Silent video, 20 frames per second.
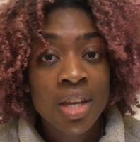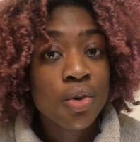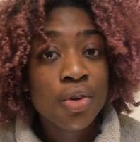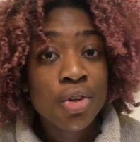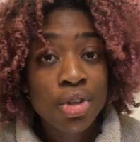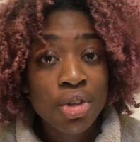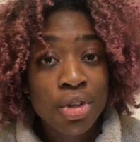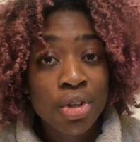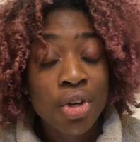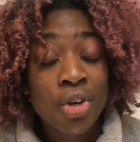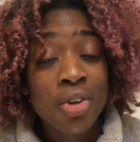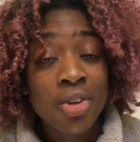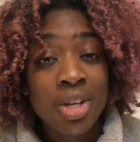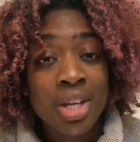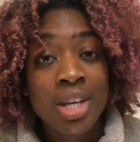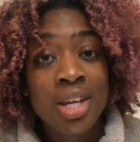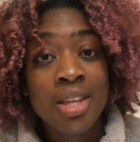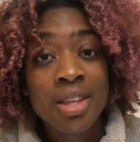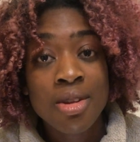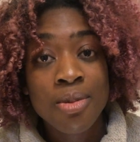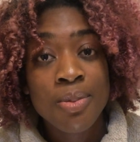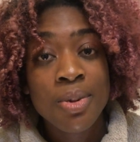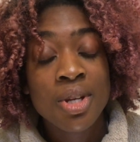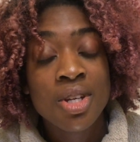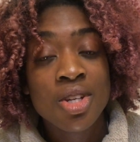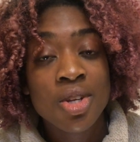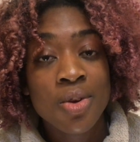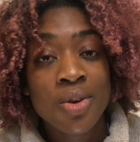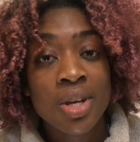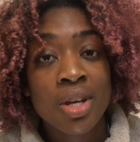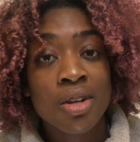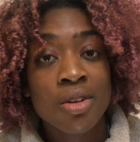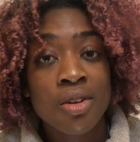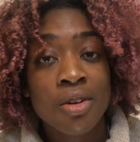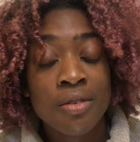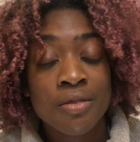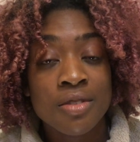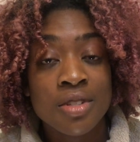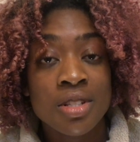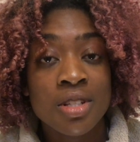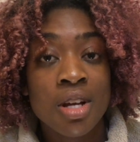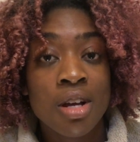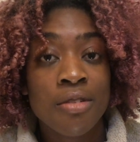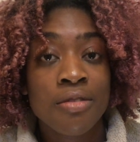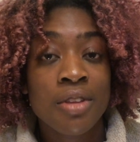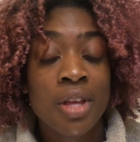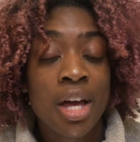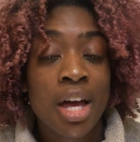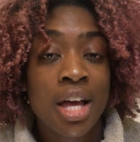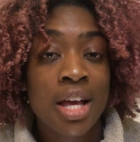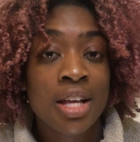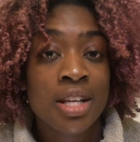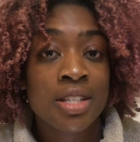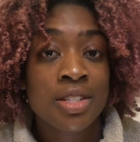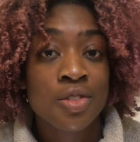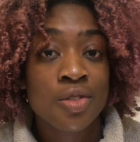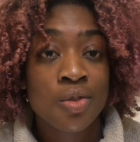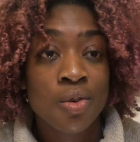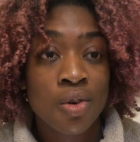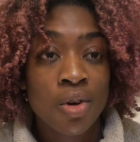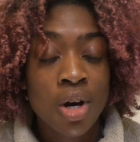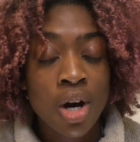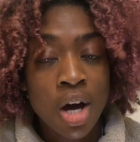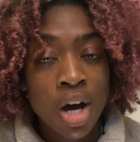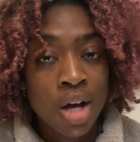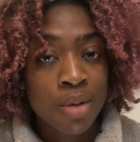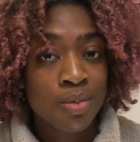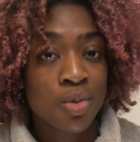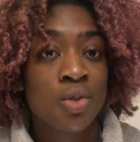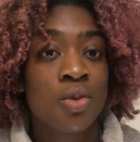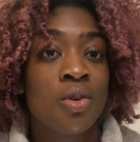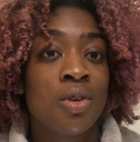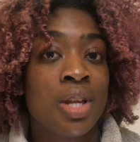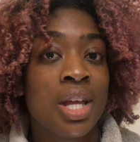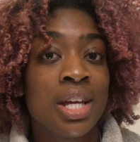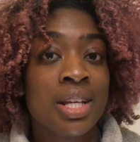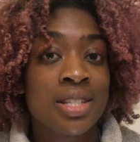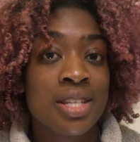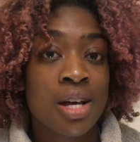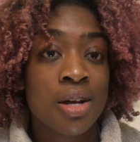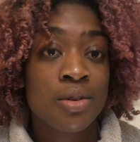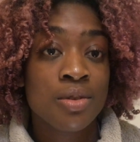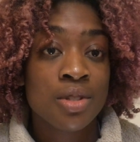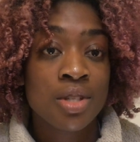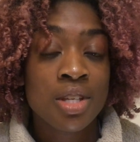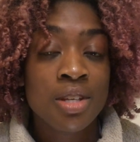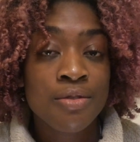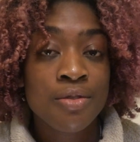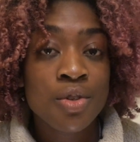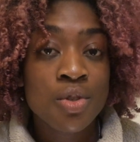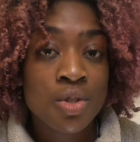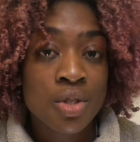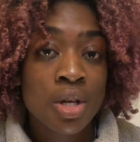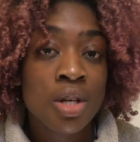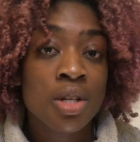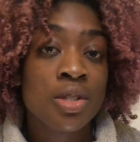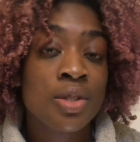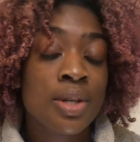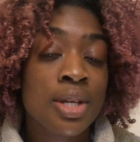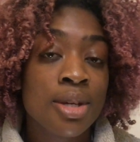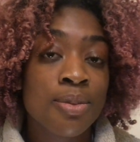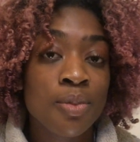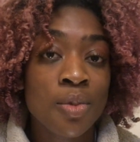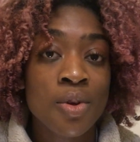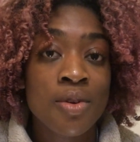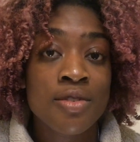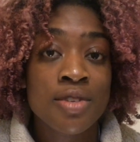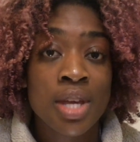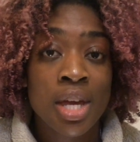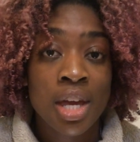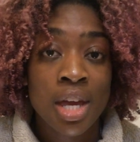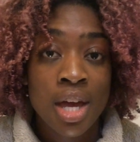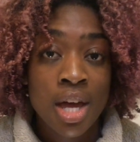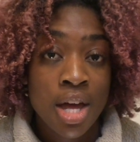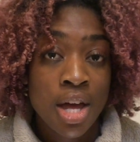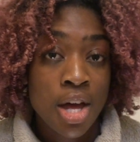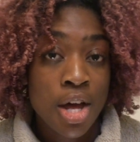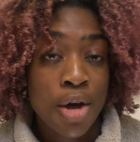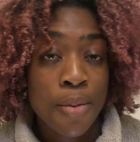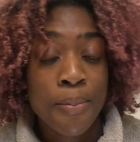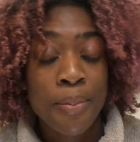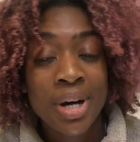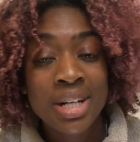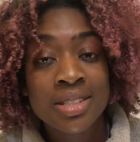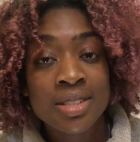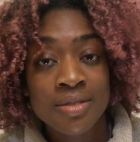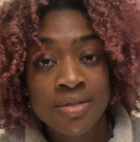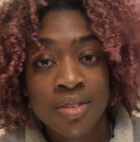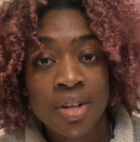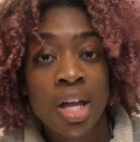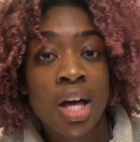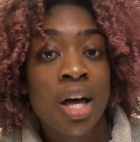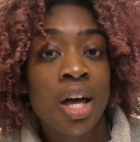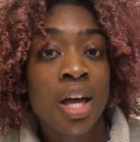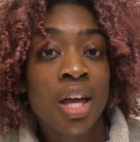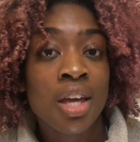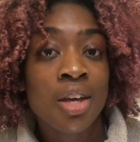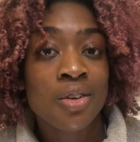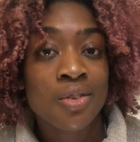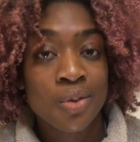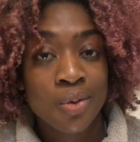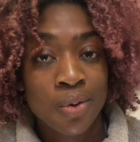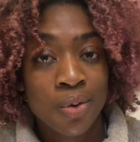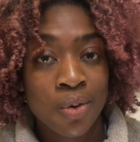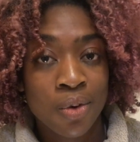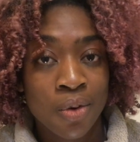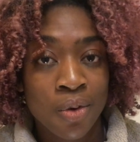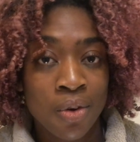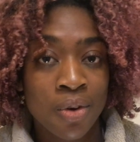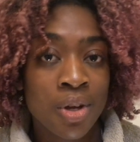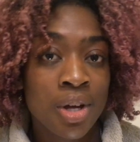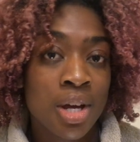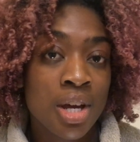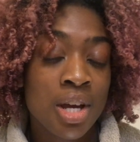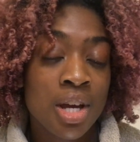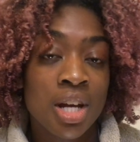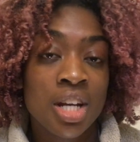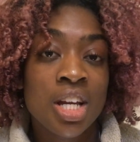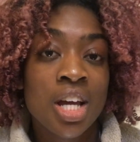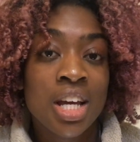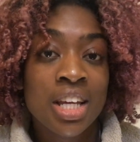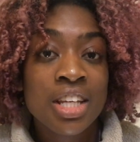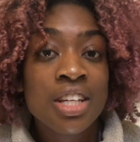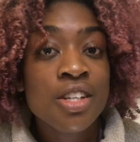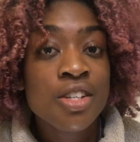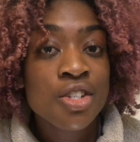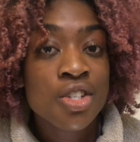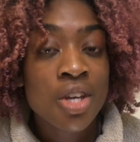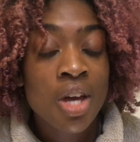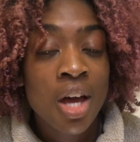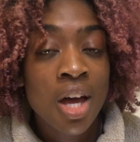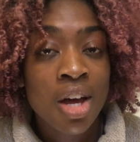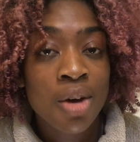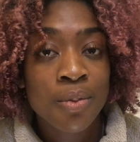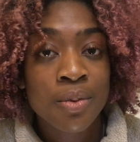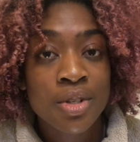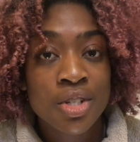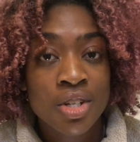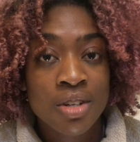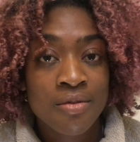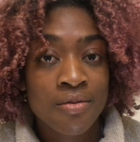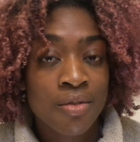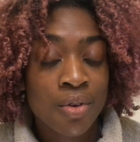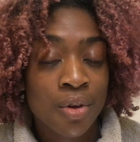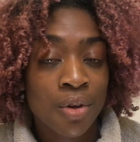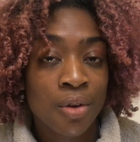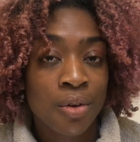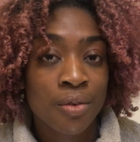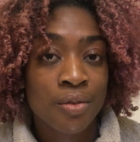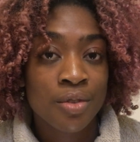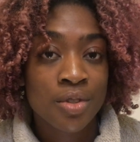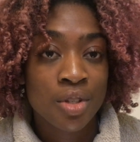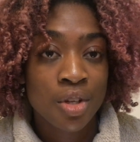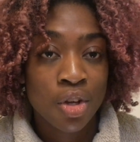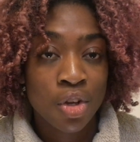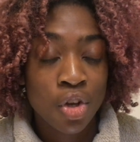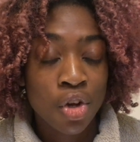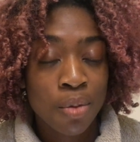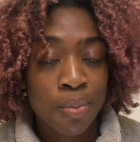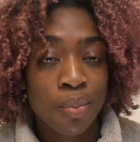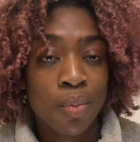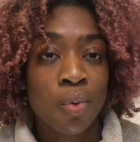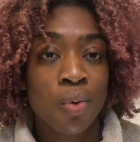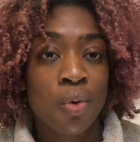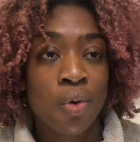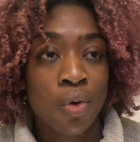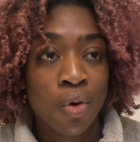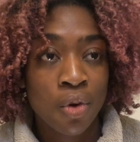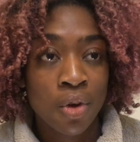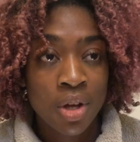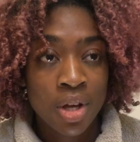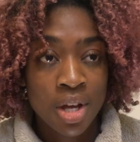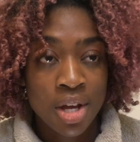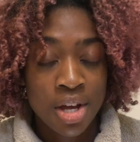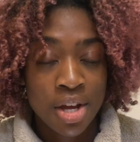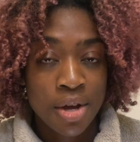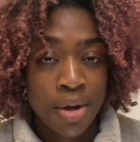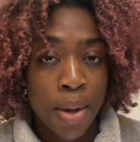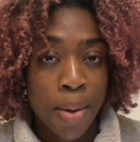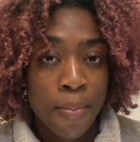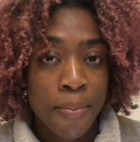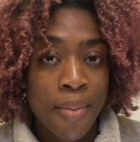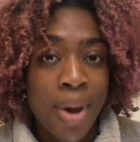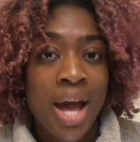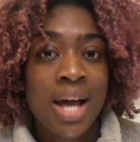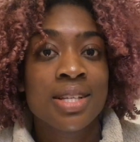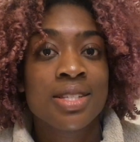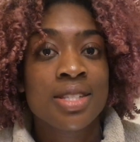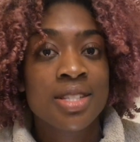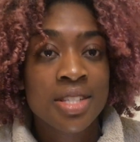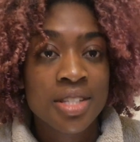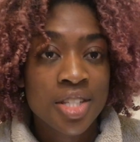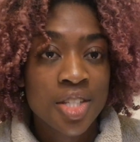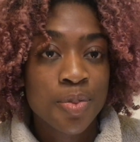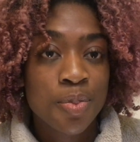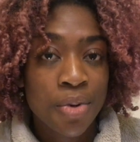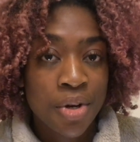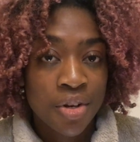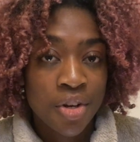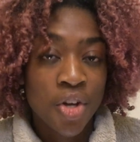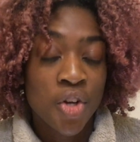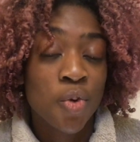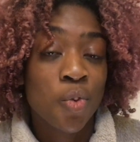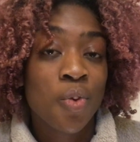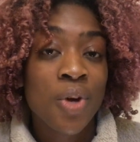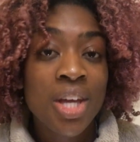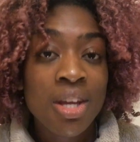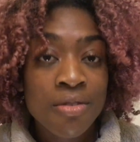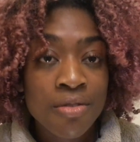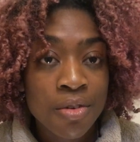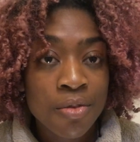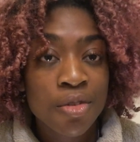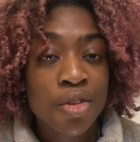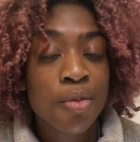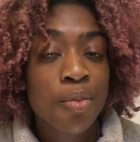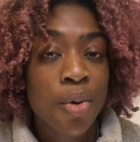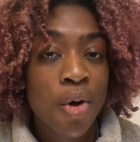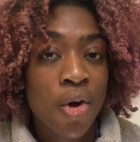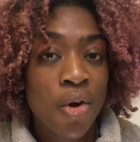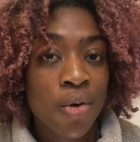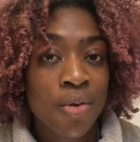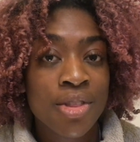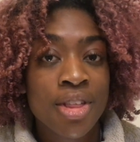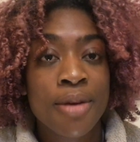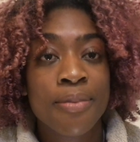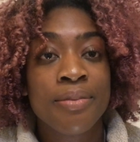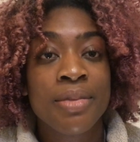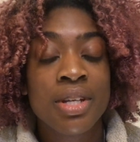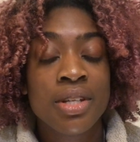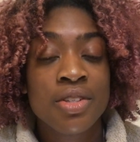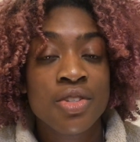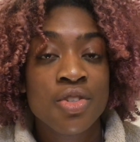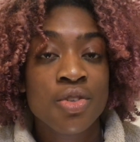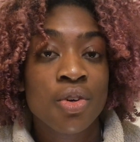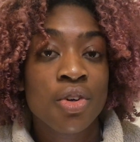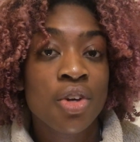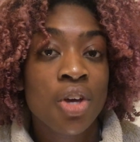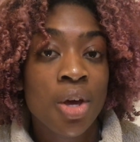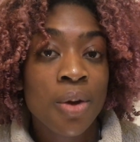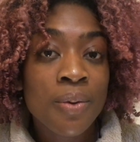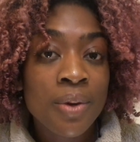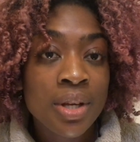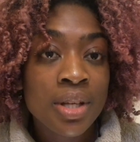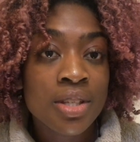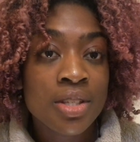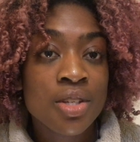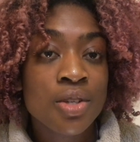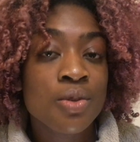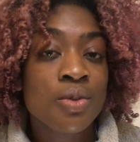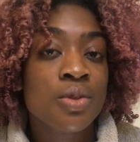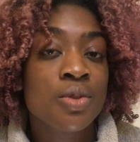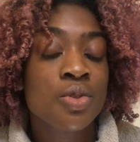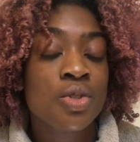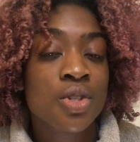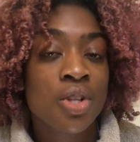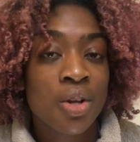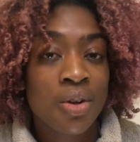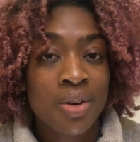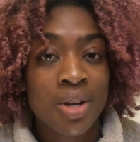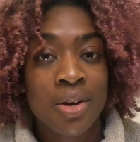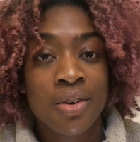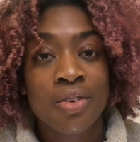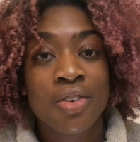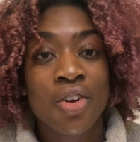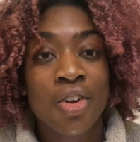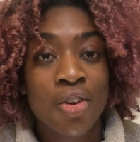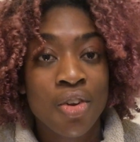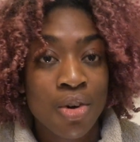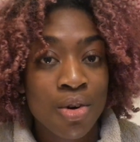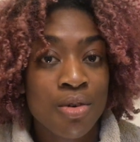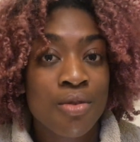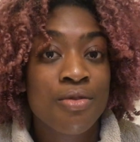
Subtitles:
Or you could either be doing a lot of stuff that has your arms or legs out. So if you start doing moves like a butterfly or an Aisha, which involves a lot more mass spread away from the pole, that means you're going to slow down a lot